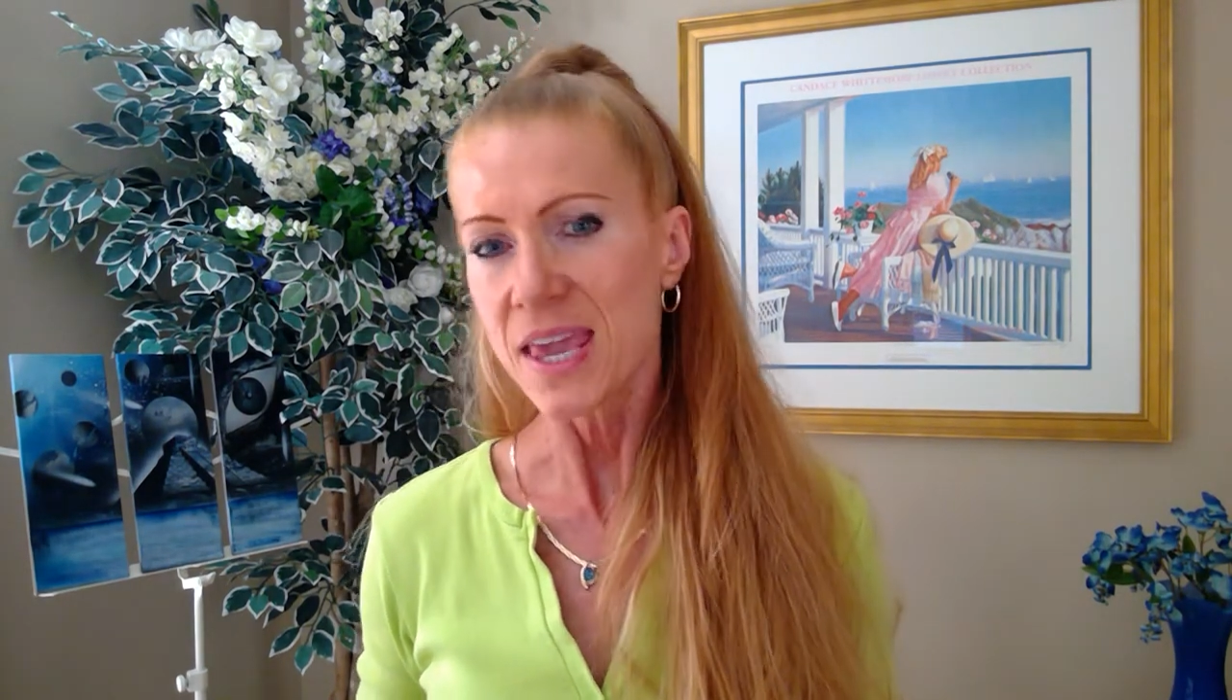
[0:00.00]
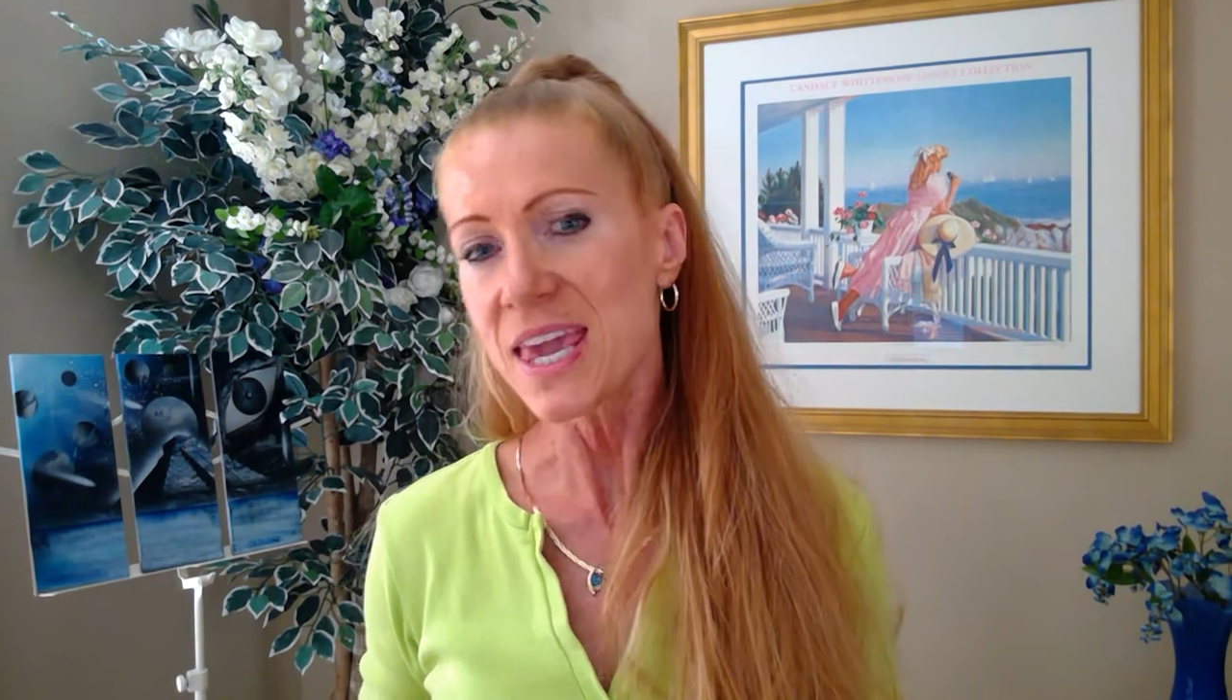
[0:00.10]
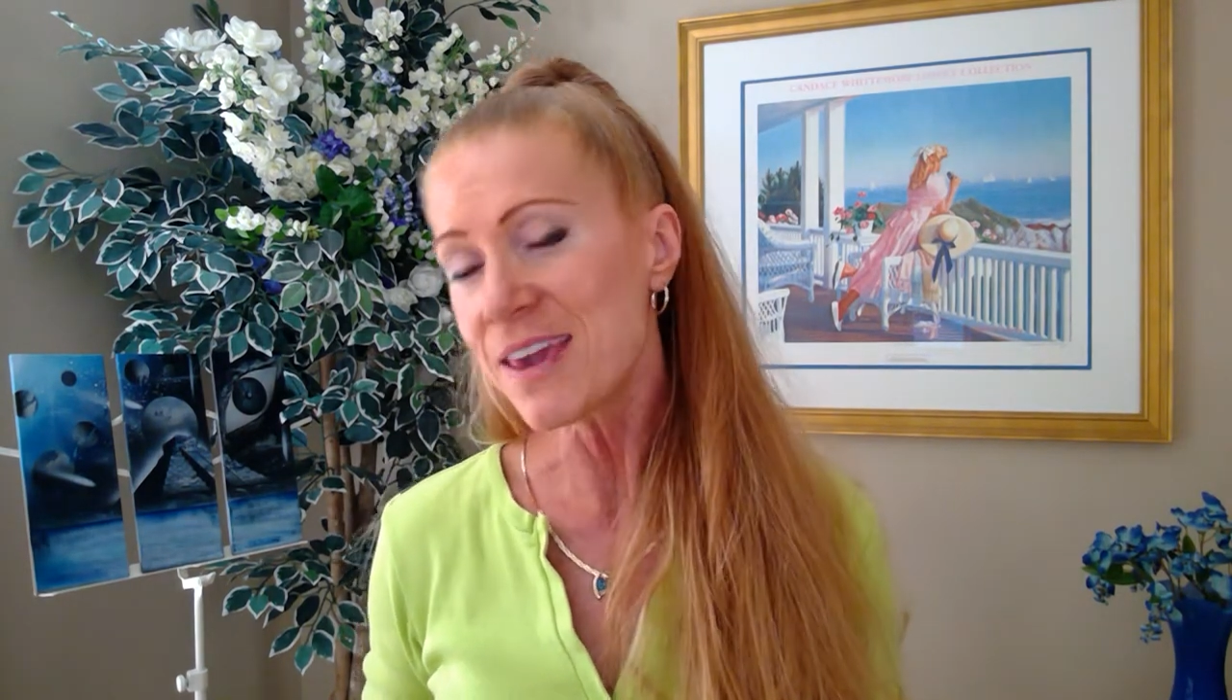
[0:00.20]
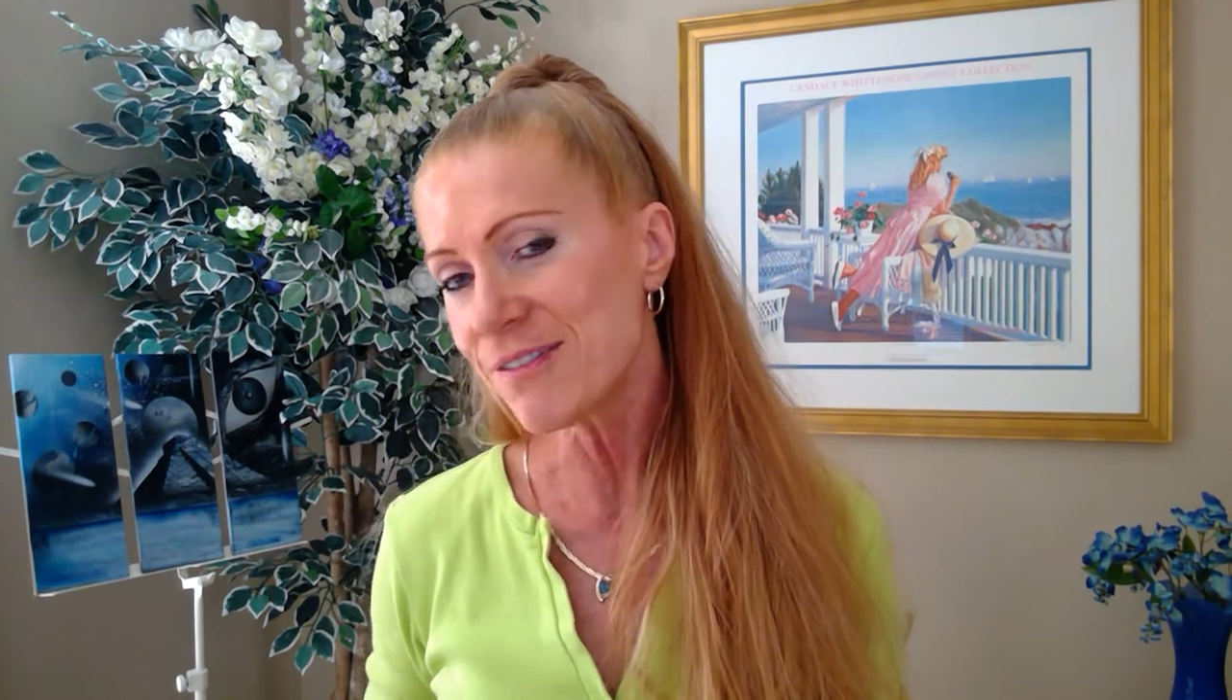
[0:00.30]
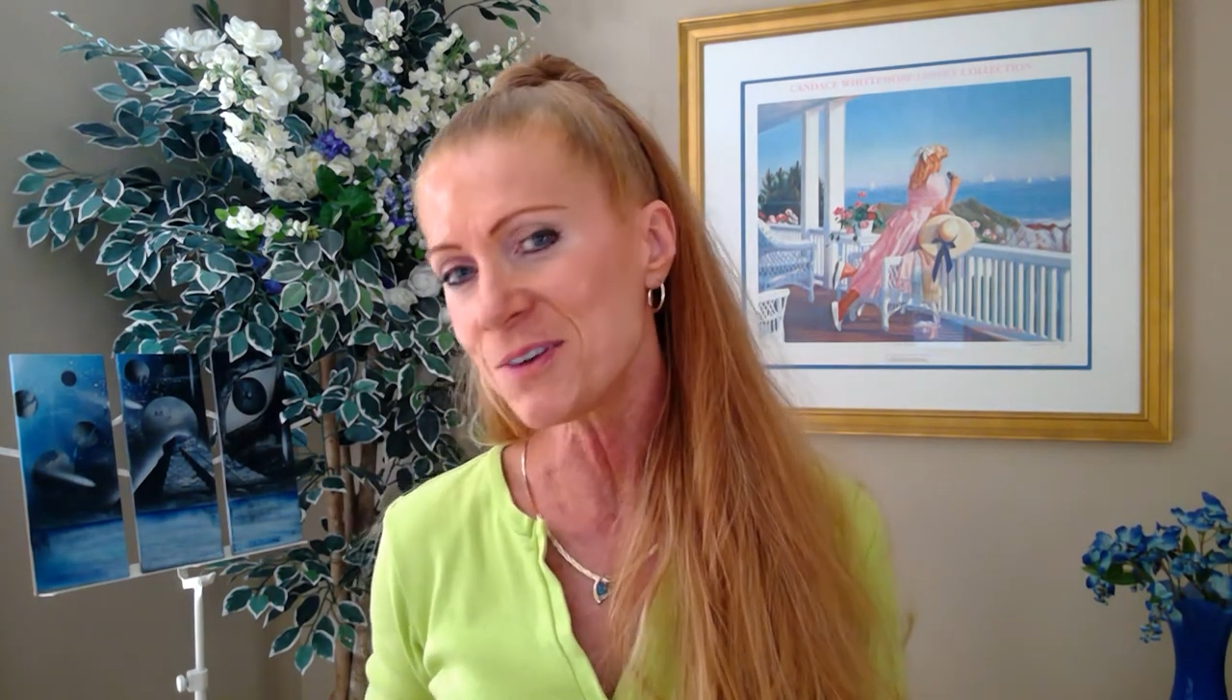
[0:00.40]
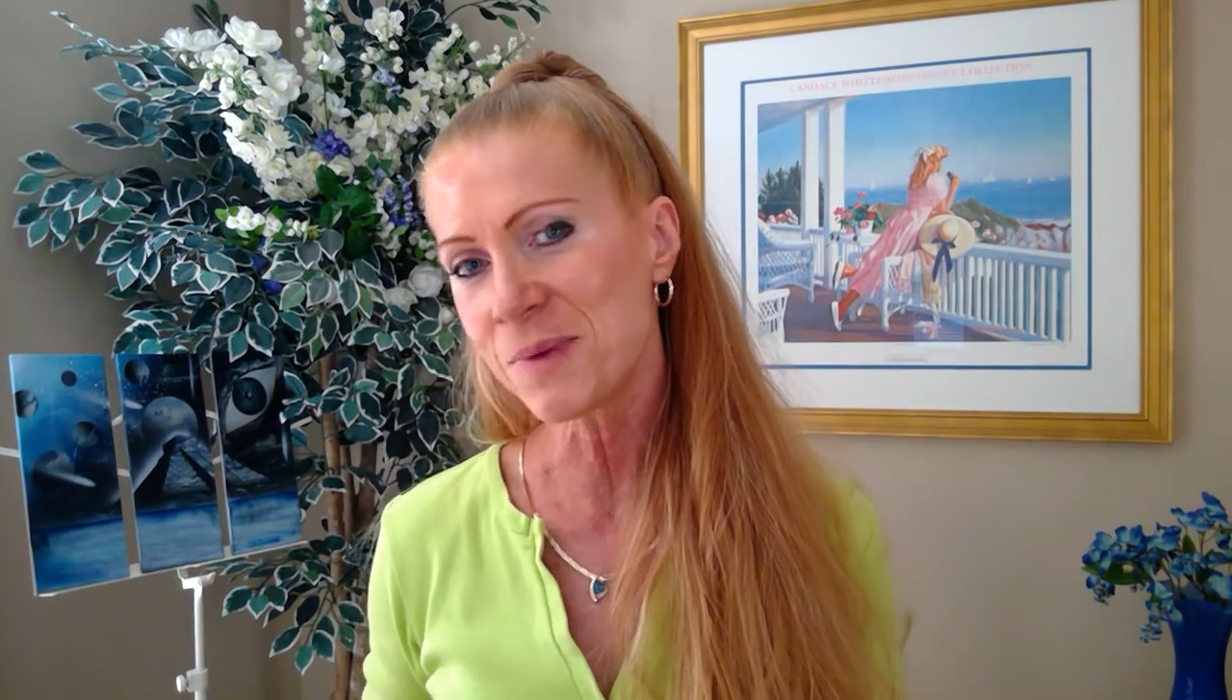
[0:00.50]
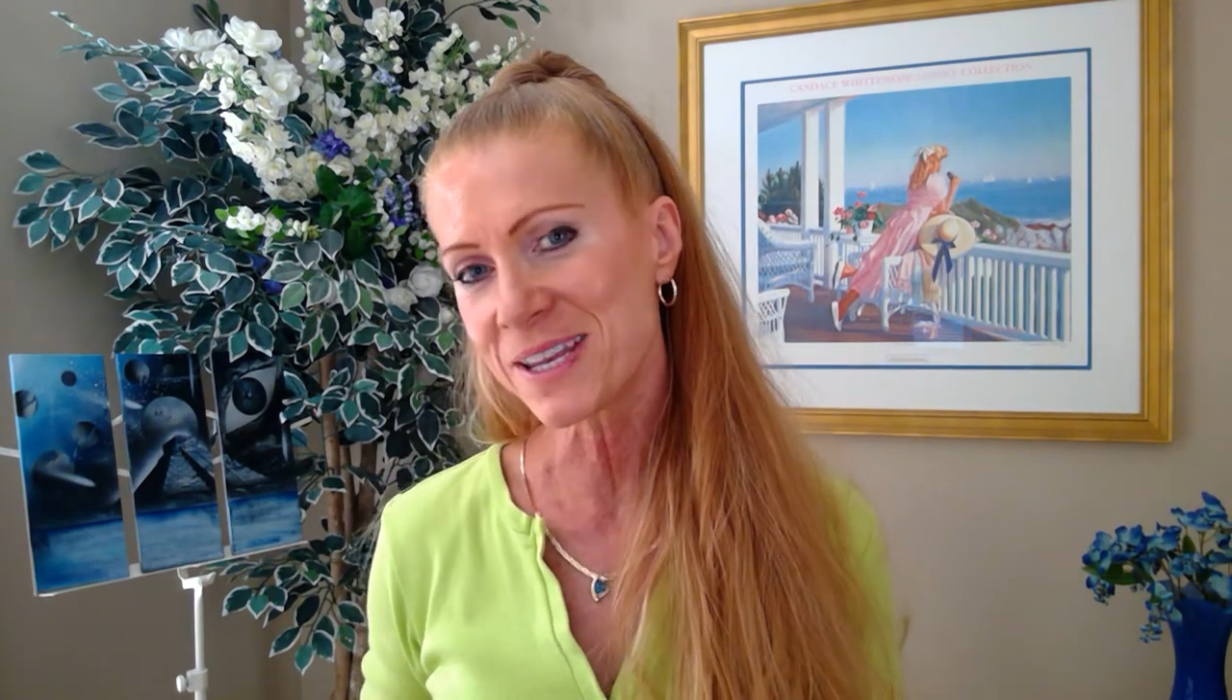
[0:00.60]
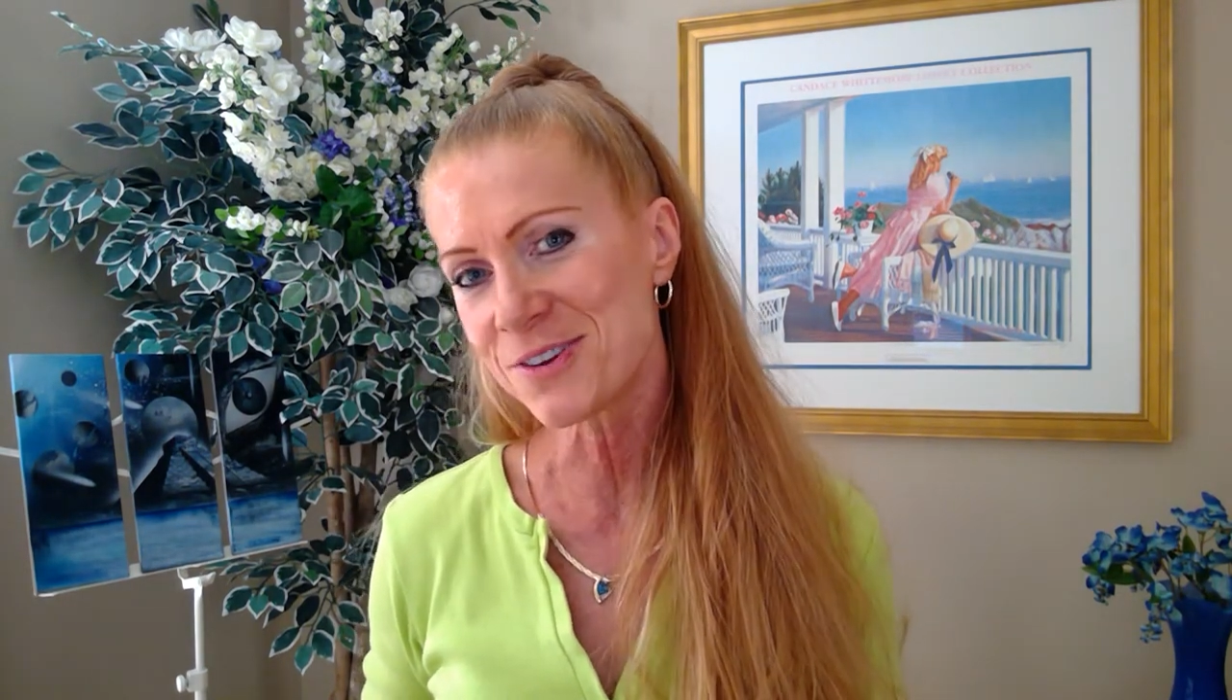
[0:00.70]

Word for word: even when